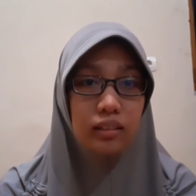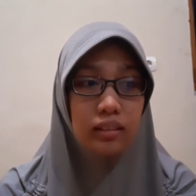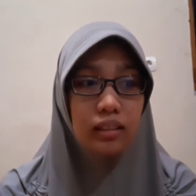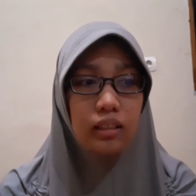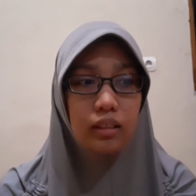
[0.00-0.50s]

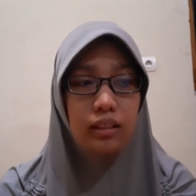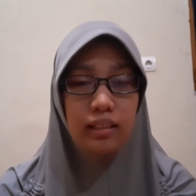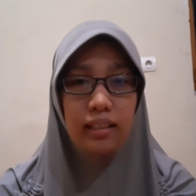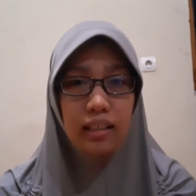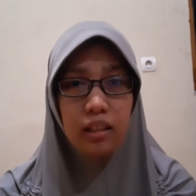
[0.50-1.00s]
the
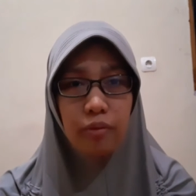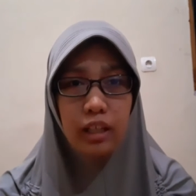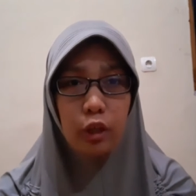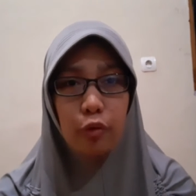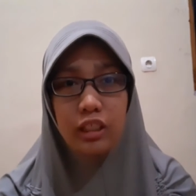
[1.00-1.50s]
native
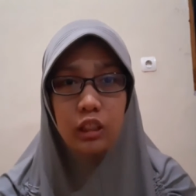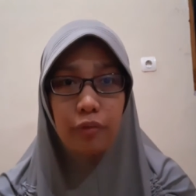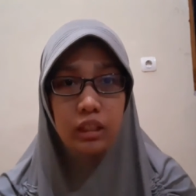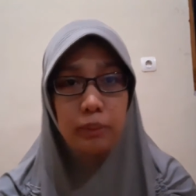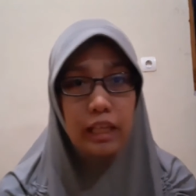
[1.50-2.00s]
language of
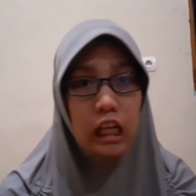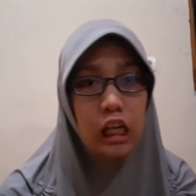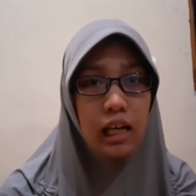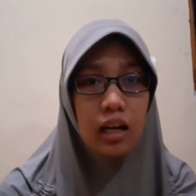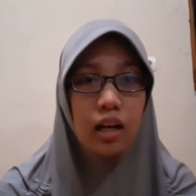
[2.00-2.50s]
the speaker,